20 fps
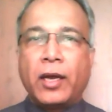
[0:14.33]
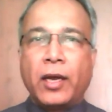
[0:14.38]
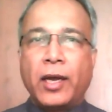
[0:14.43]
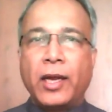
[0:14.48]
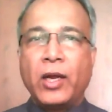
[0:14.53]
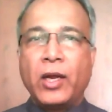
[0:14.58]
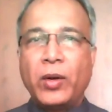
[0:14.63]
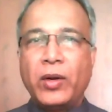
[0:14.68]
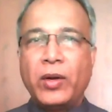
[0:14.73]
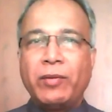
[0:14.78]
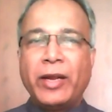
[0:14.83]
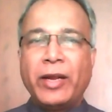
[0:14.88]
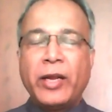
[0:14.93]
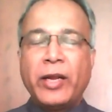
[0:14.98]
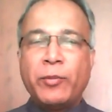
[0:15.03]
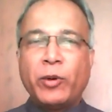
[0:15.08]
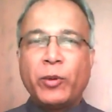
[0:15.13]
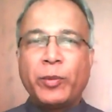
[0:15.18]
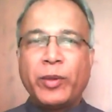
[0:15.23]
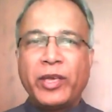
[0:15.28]
Hello and
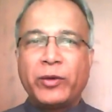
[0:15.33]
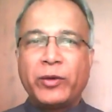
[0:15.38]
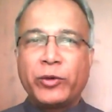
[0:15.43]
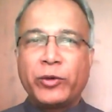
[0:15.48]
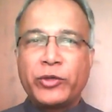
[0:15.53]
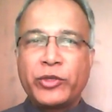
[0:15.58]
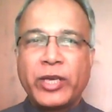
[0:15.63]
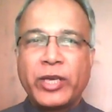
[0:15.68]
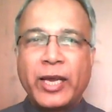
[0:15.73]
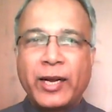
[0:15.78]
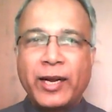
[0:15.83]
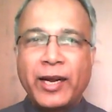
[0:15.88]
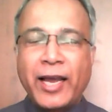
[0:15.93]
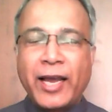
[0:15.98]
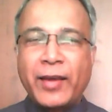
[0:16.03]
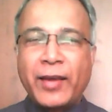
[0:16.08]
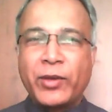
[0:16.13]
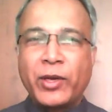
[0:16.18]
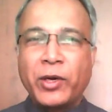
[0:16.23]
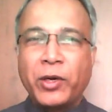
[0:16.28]
welcome to PGurus channel.
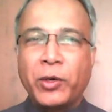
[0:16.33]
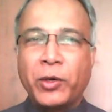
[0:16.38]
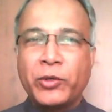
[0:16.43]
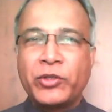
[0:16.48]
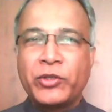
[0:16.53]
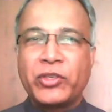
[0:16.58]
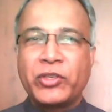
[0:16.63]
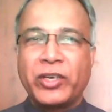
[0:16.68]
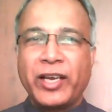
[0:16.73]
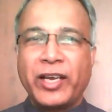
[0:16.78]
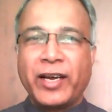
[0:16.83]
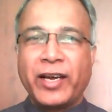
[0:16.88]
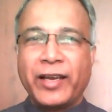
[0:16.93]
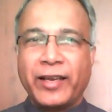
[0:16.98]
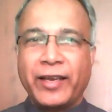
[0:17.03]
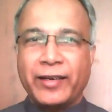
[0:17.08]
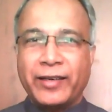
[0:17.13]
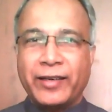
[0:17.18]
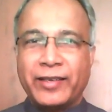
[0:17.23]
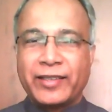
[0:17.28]
I'm your host Sri
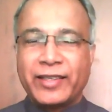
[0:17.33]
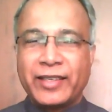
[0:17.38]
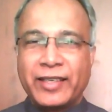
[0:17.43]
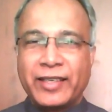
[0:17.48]
Iyer.